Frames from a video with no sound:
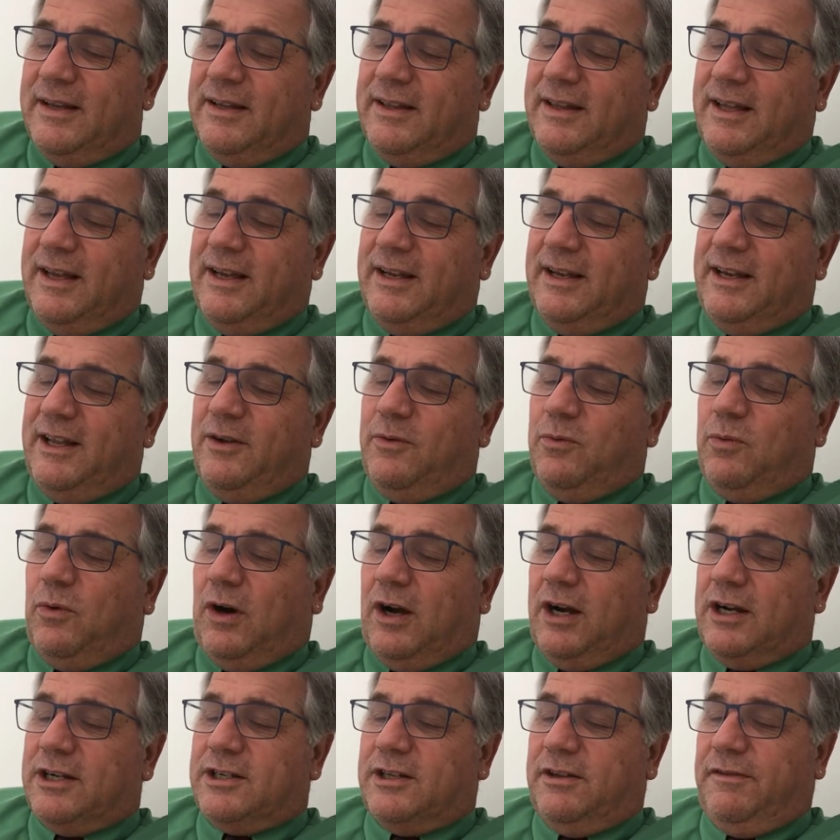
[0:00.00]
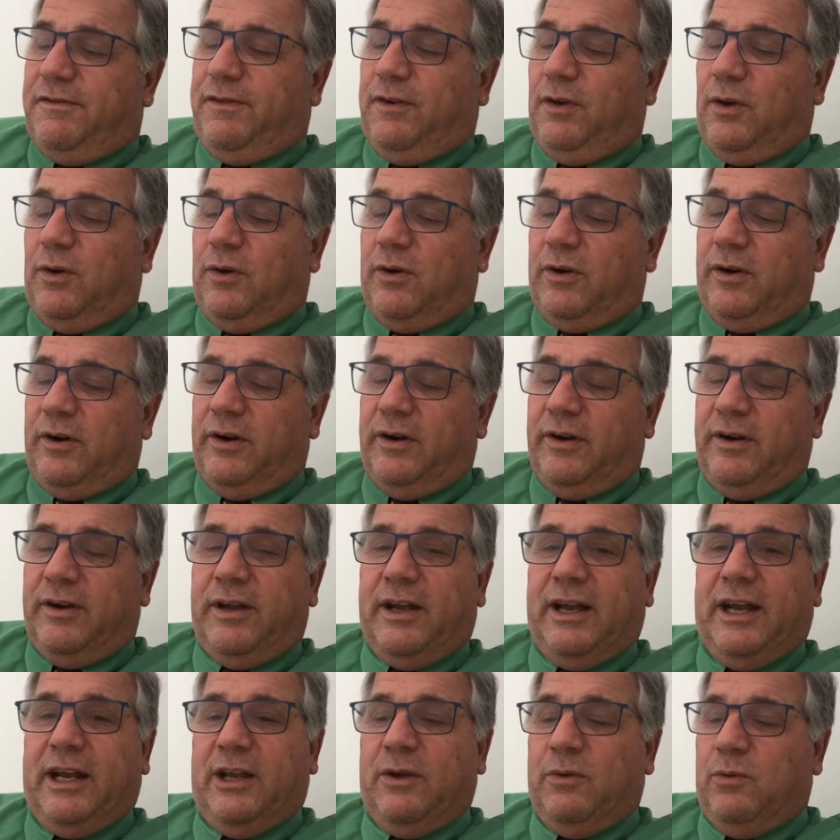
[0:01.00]
Then he washed the floor
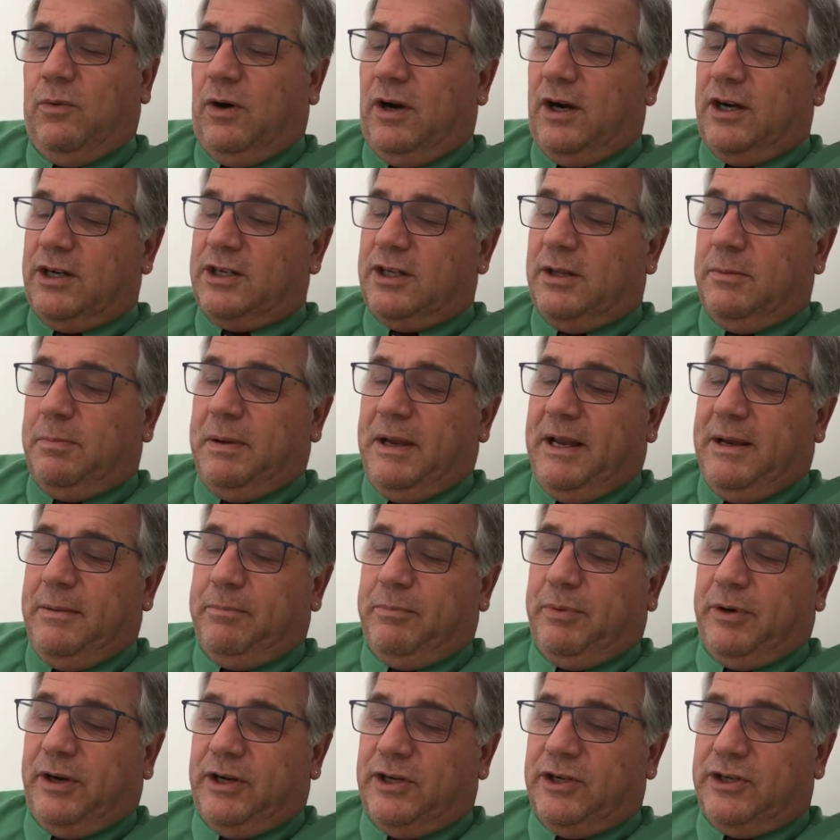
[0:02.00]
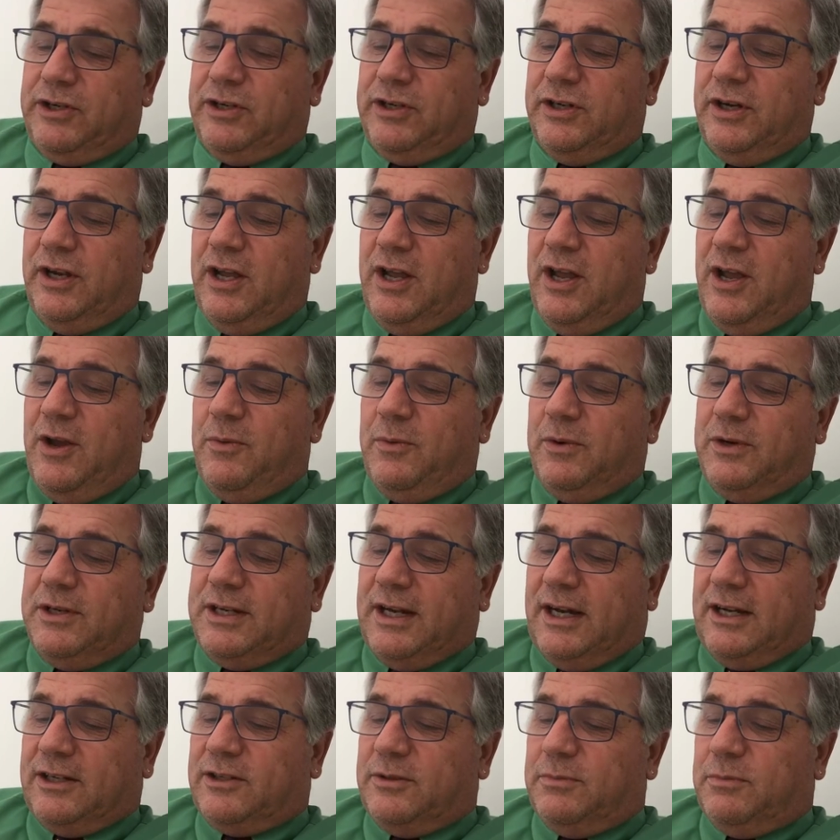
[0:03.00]
and he washed the paintbrush. When
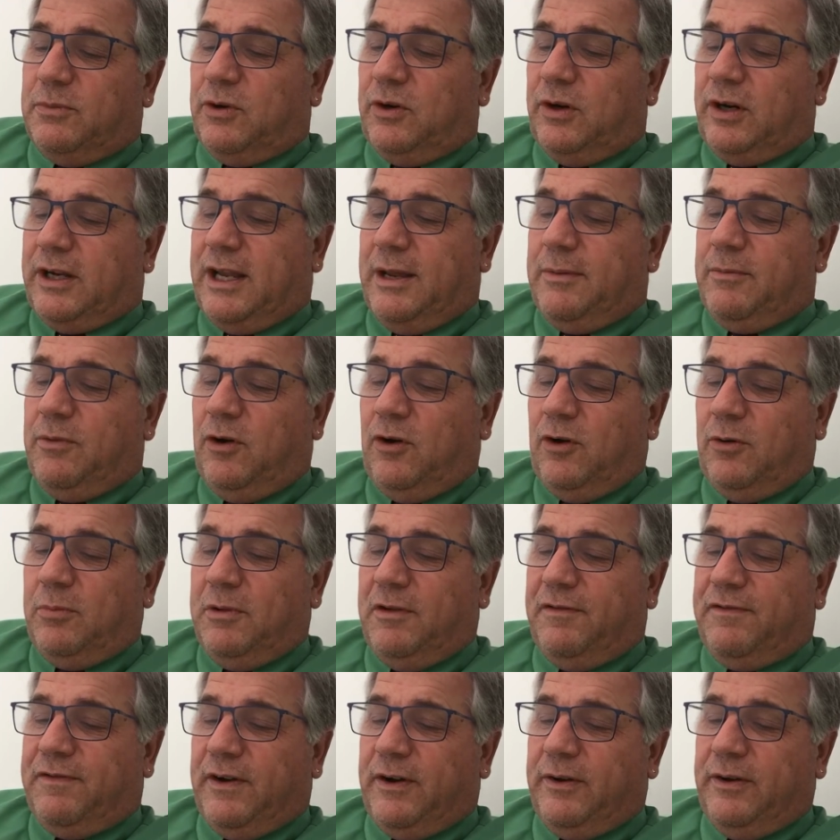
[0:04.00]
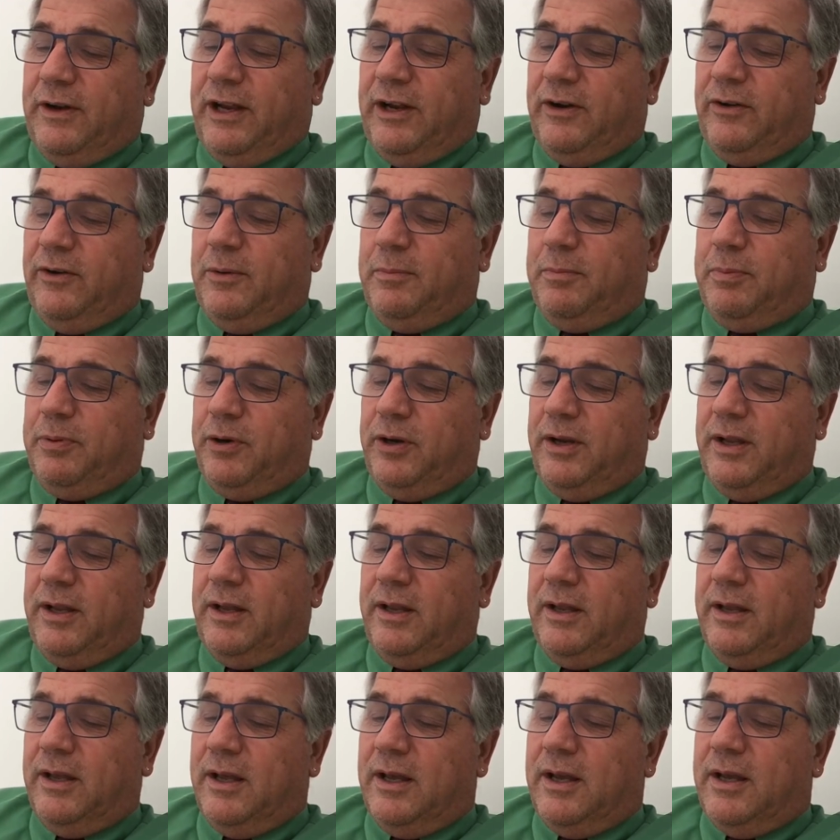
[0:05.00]
Dr. Moore came home, he found Henry
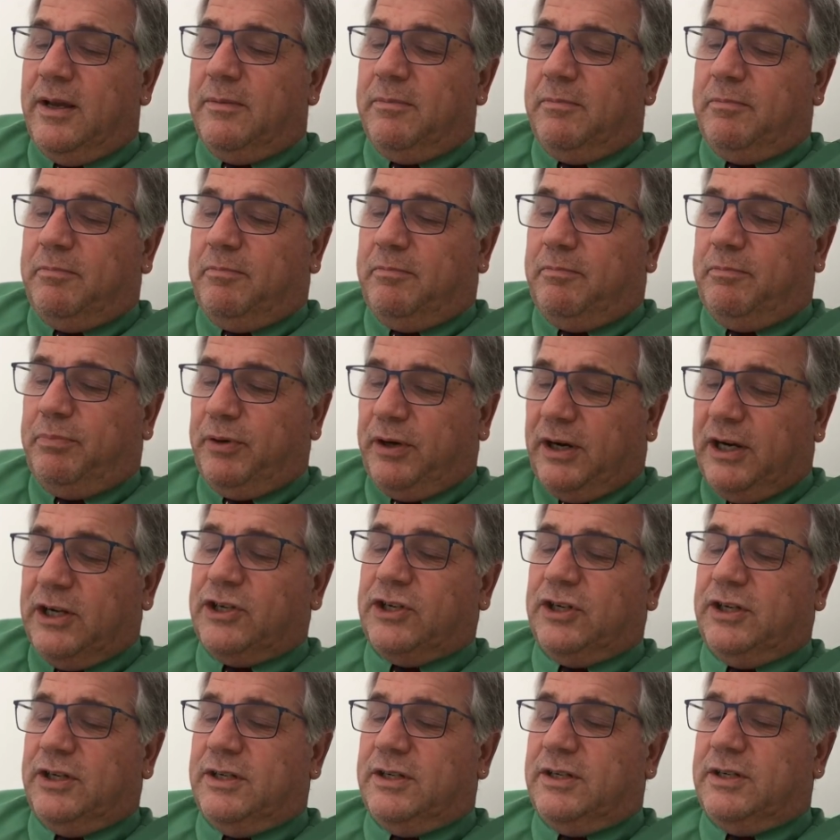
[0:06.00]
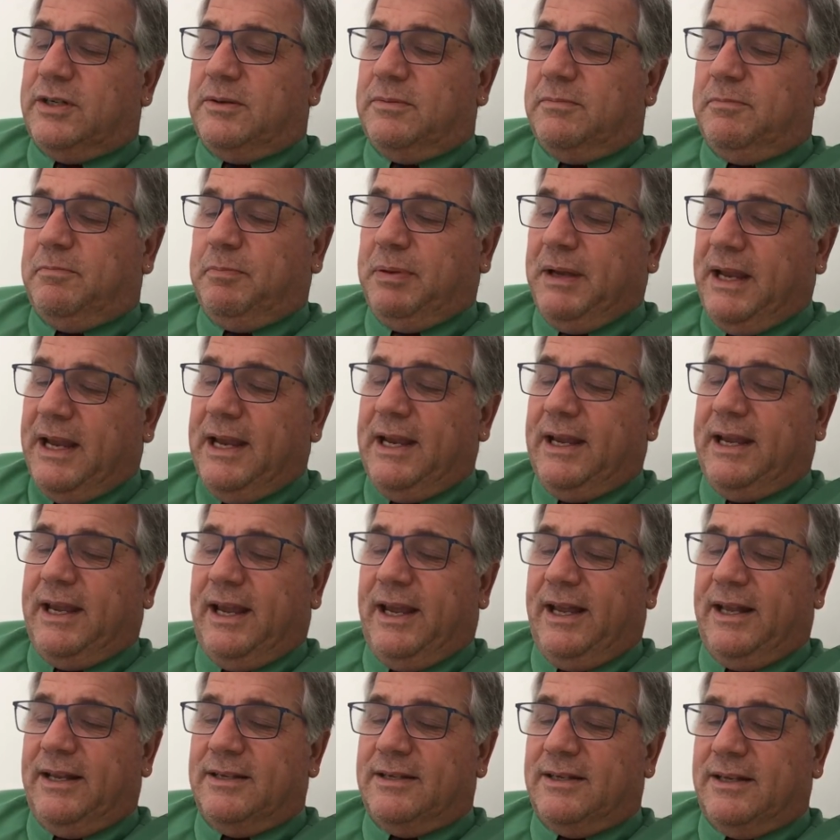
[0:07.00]
putting brushes, paint
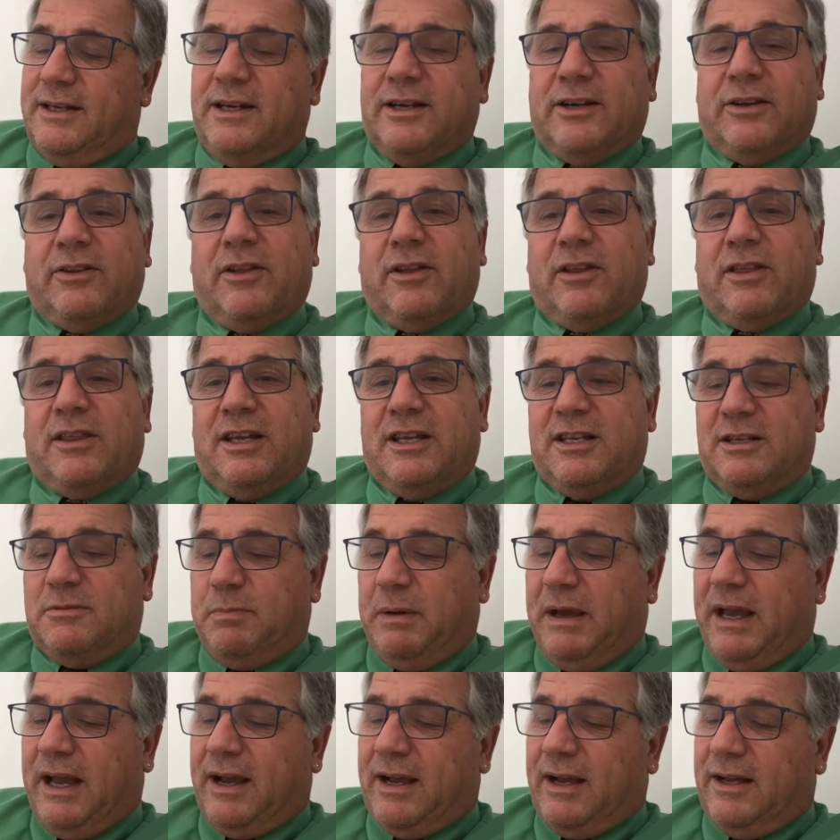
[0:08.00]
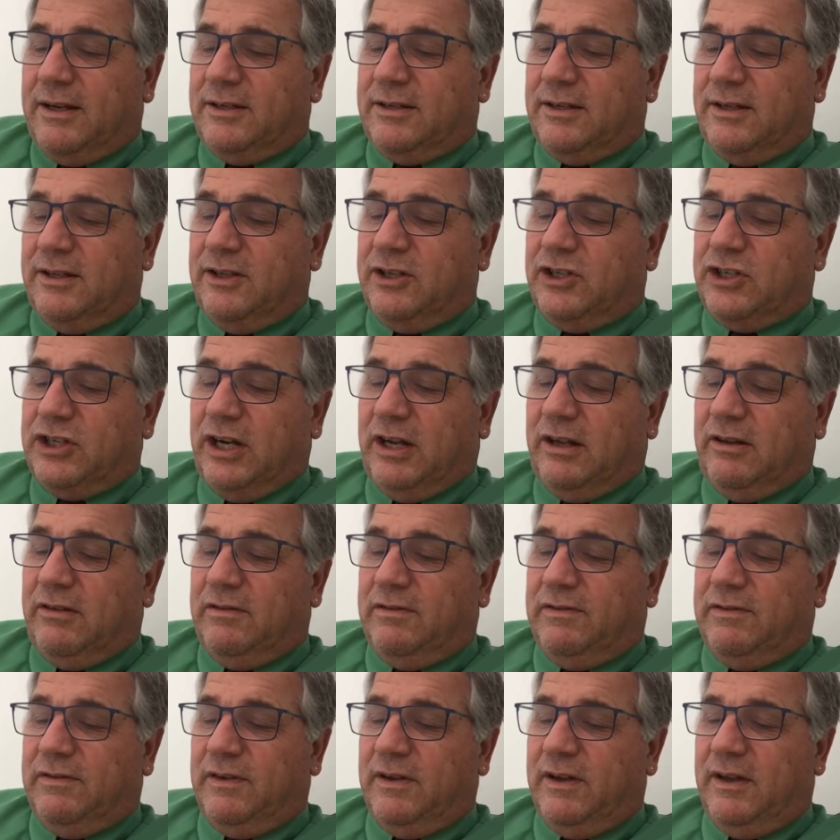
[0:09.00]
cans, and other things back onto the
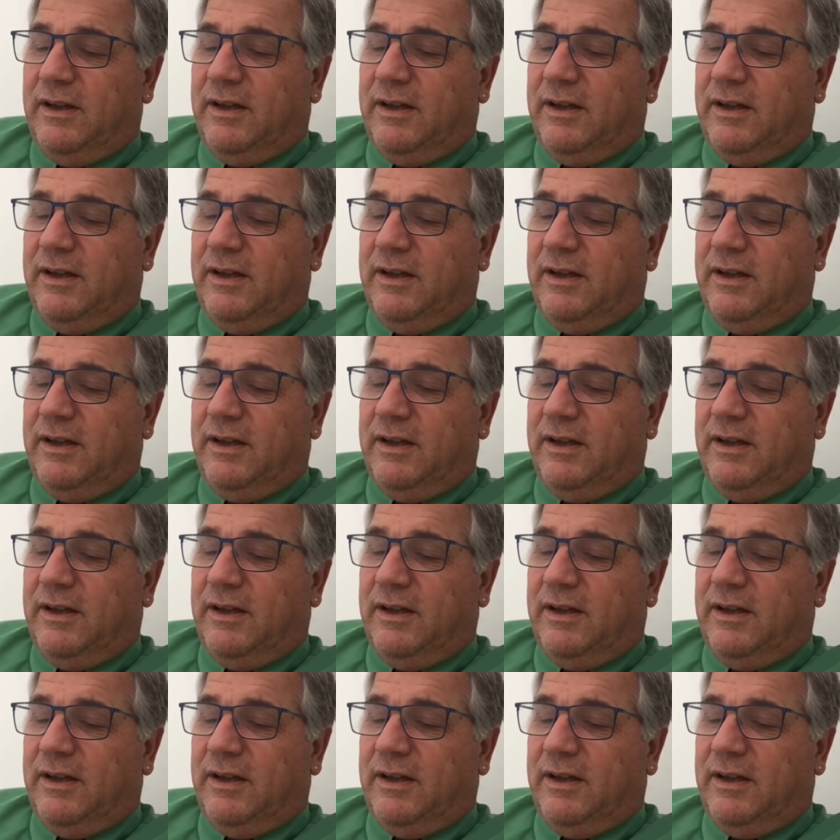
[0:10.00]
shelf.